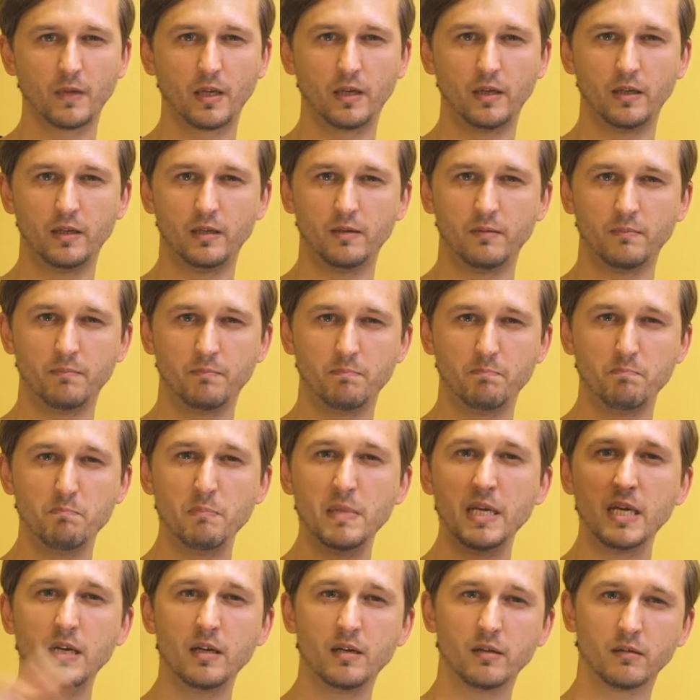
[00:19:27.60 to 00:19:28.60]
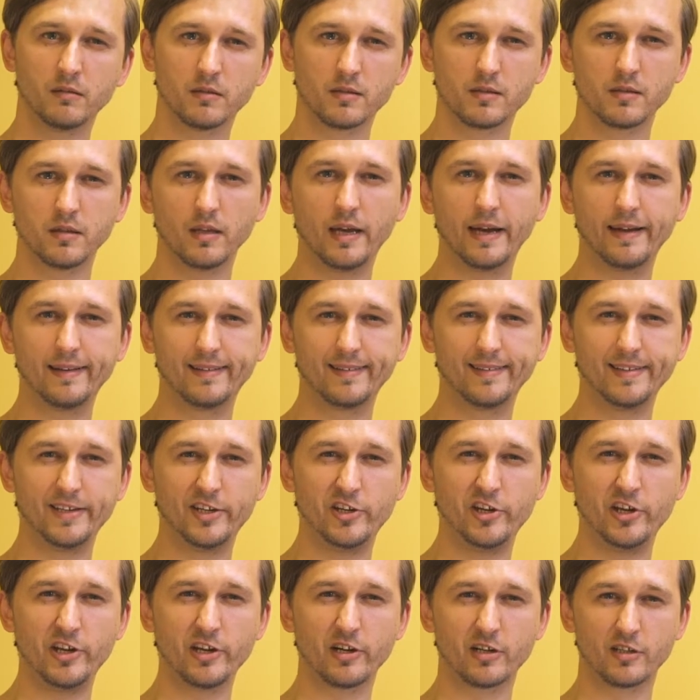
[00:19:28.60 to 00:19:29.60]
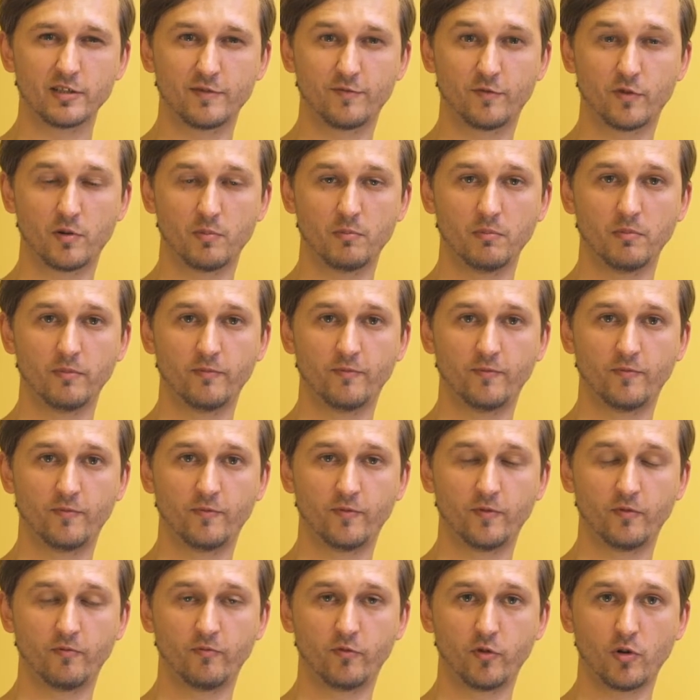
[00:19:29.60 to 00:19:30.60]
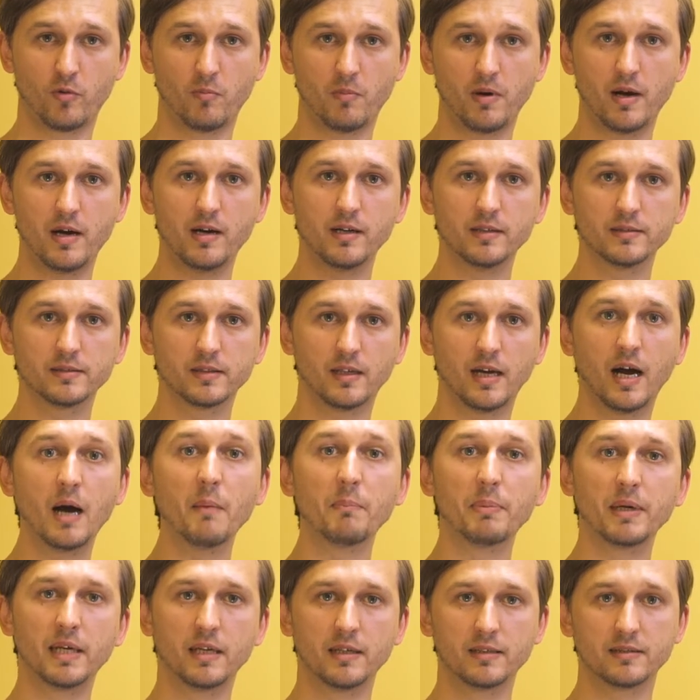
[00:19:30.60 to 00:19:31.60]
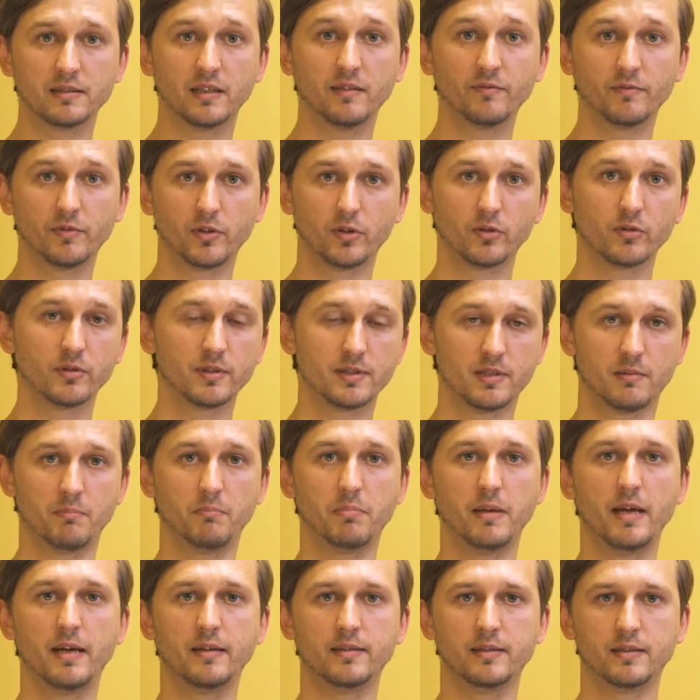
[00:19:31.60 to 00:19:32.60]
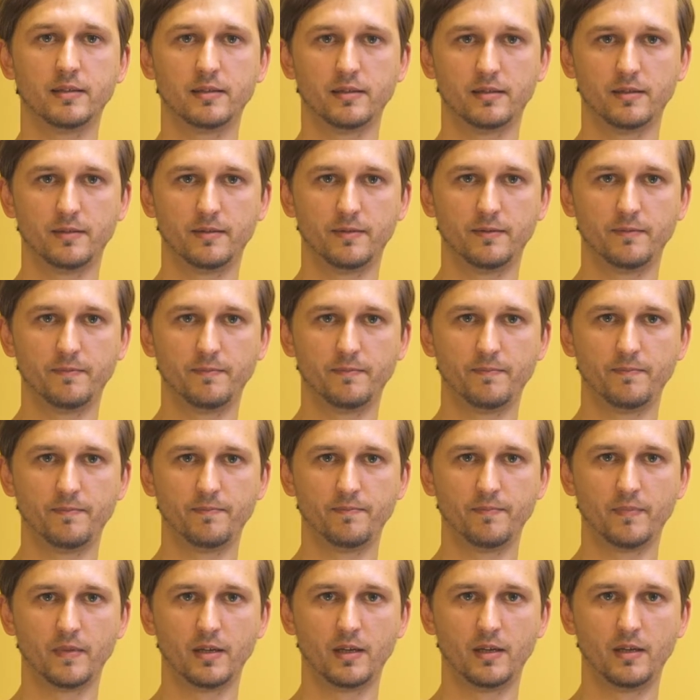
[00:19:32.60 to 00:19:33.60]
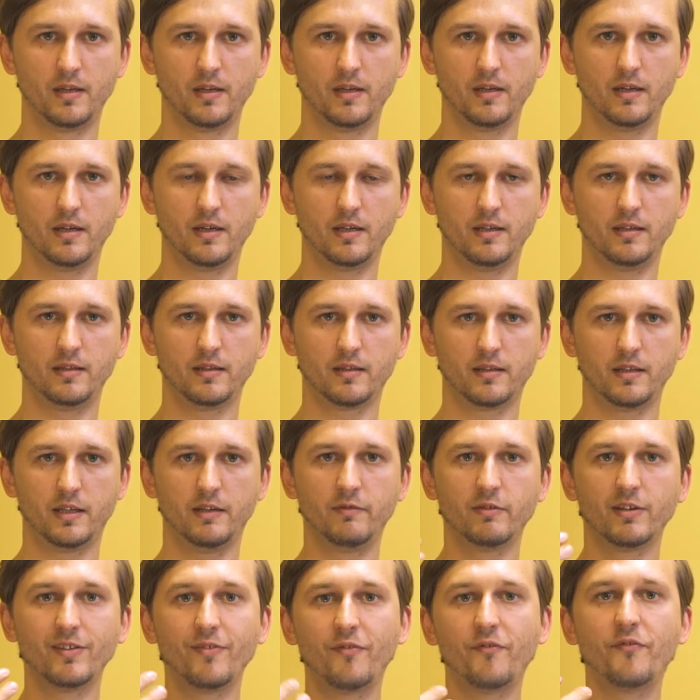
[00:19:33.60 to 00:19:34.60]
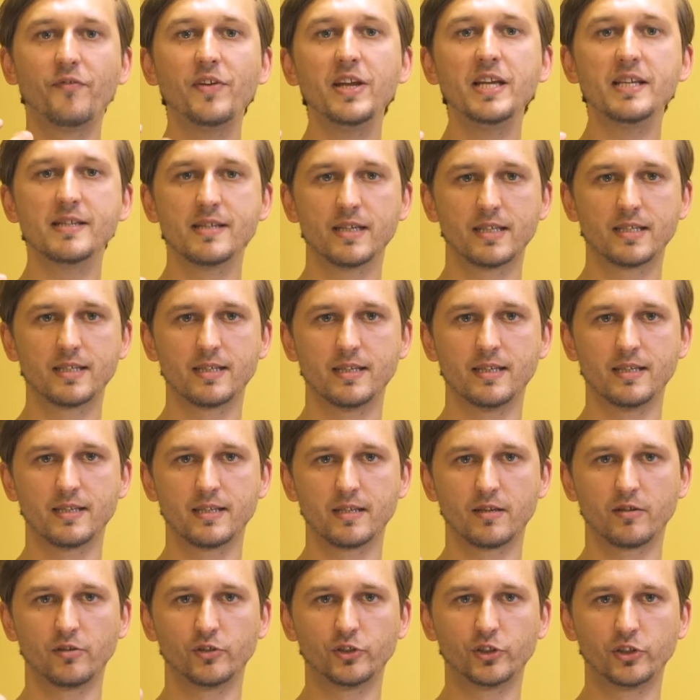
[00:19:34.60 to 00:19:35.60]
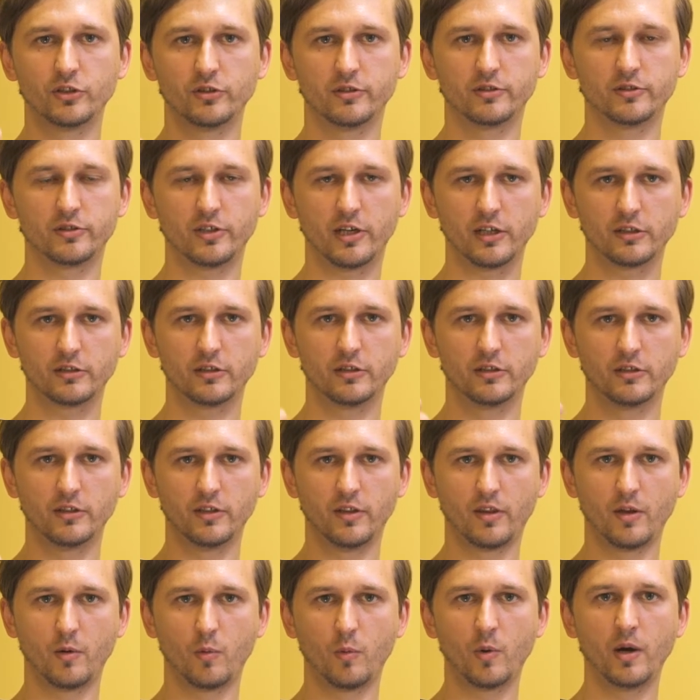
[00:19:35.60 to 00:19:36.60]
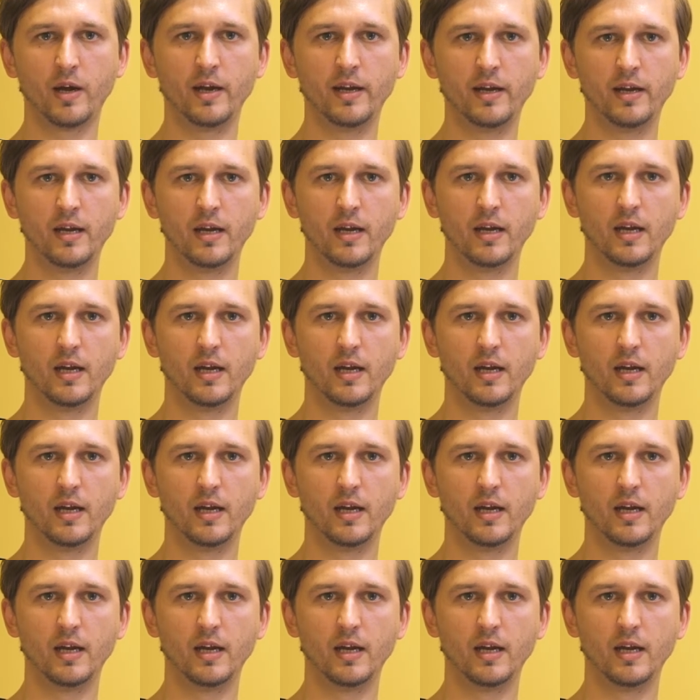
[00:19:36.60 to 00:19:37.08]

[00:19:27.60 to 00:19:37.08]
in millions light years from us, happening something on some planet. And even physics is constructed in the way